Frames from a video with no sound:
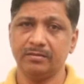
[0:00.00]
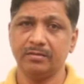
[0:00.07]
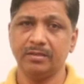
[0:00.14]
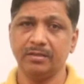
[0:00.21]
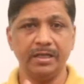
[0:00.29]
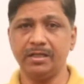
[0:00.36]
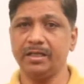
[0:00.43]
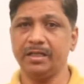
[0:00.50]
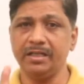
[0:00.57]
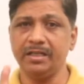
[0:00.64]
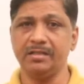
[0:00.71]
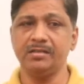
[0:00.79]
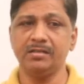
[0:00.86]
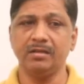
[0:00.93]
It
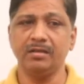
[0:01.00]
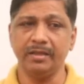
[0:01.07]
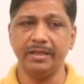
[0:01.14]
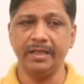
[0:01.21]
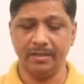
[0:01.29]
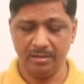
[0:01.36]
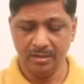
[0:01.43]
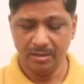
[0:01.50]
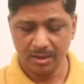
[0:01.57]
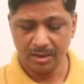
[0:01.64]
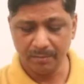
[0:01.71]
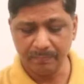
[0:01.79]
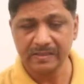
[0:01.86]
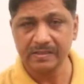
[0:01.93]
is there.
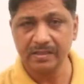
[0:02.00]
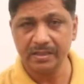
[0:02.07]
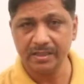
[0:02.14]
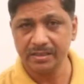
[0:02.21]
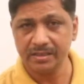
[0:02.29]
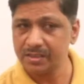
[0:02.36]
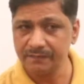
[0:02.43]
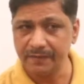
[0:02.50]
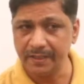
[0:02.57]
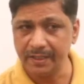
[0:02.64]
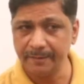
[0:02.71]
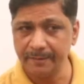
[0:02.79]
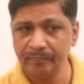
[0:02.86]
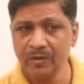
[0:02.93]
The percentages
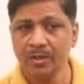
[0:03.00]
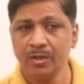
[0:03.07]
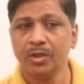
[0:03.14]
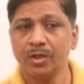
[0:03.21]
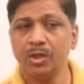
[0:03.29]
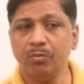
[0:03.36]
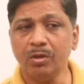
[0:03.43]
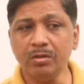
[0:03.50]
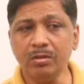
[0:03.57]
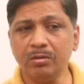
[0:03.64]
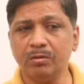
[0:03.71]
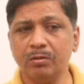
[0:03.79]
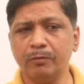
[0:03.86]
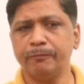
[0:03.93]
vary. You want to
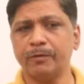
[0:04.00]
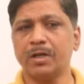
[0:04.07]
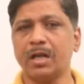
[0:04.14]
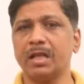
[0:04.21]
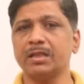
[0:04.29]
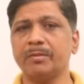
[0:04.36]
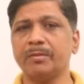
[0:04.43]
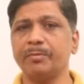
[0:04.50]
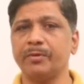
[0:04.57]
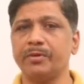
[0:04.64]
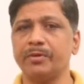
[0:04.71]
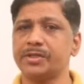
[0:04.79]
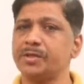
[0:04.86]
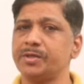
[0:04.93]
go for
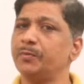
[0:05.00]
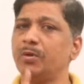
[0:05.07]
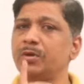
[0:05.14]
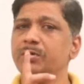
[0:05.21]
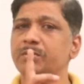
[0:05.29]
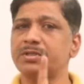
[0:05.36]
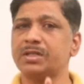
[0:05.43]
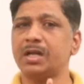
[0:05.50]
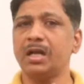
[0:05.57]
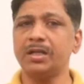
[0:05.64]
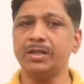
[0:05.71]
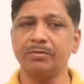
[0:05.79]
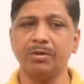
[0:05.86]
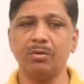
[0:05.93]
entrepreneurship, you want to start
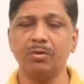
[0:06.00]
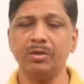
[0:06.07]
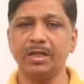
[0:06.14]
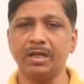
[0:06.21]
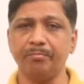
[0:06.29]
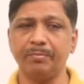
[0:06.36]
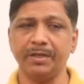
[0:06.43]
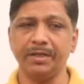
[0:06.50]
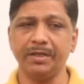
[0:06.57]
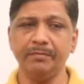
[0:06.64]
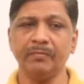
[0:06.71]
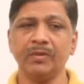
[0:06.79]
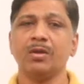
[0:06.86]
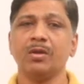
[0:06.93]
your own company,
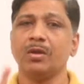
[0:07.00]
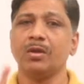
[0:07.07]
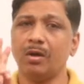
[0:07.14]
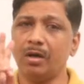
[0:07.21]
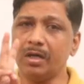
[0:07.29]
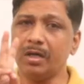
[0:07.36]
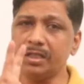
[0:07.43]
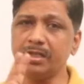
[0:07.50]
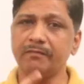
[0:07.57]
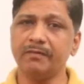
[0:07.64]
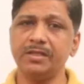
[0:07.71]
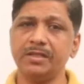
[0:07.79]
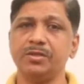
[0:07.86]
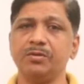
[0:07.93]
or
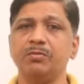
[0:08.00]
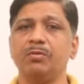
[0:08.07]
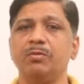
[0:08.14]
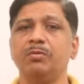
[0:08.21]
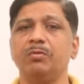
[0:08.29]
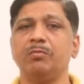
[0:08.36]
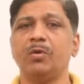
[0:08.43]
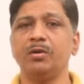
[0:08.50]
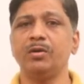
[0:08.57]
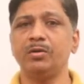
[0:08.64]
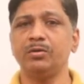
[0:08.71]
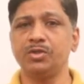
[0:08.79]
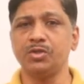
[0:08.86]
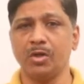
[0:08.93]
otherwise you want
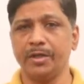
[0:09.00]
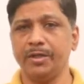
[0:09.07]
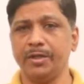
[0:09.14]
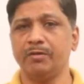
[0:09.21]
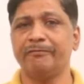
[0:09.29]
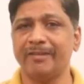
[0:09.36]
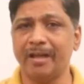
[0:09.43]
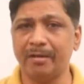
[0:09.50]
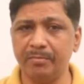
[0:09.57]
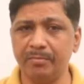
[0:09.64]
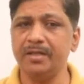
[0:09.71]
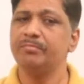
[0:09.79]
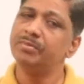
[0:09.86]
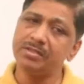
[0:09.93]
to join your
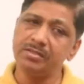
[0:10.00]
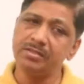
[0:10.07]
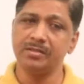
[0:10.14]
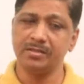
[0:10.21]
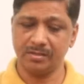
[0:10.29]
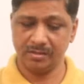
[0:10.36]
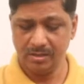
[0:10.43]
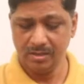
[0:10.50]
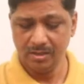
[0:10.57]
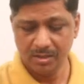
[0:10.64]
family business.